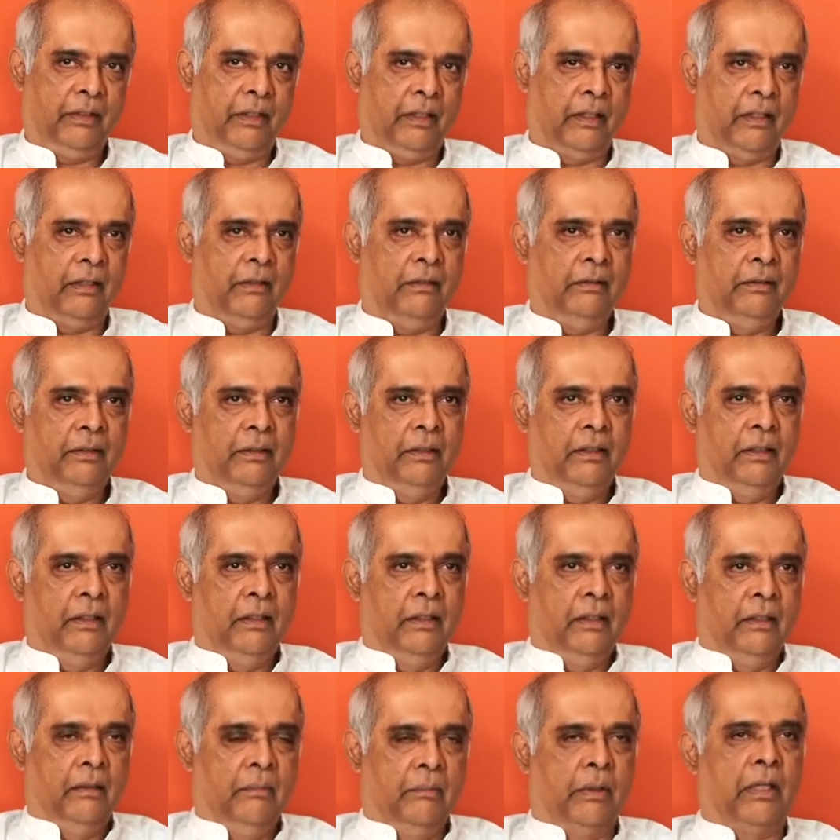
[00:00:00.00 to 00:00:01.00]
Yeah.
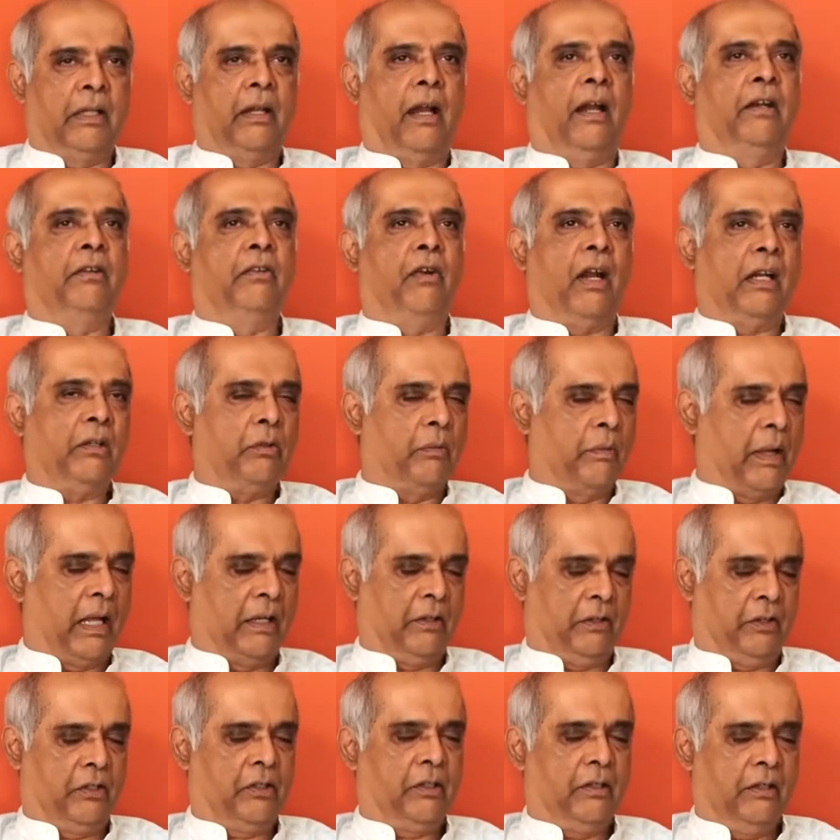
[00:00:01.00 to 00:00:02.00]
But I tried to
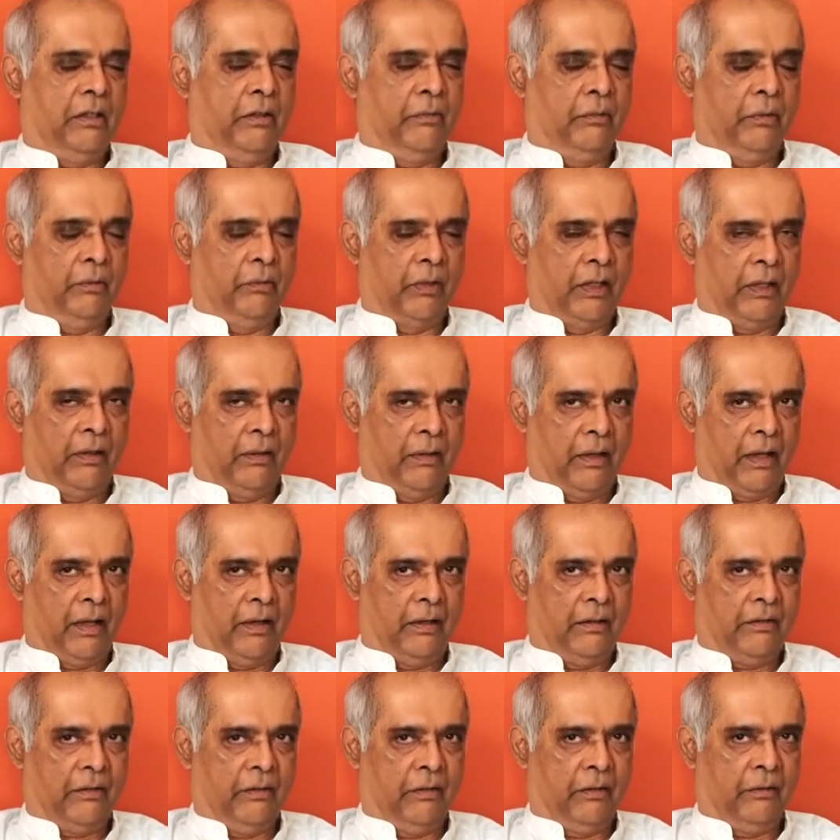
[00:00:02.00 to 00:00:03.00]
manage even within
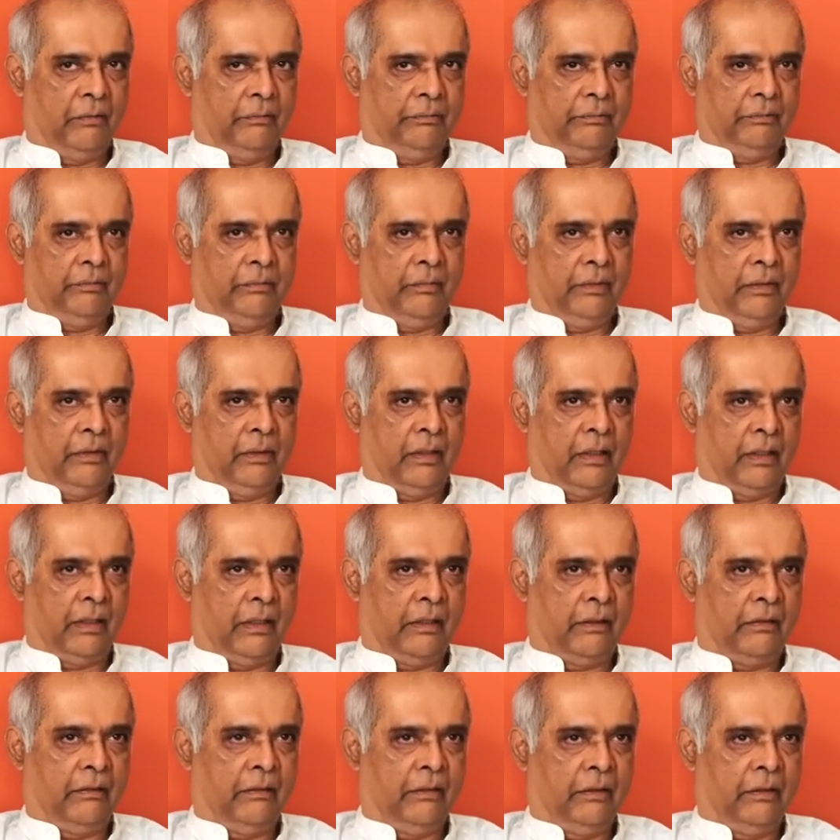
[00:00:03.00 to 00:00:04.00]
that, you know, like,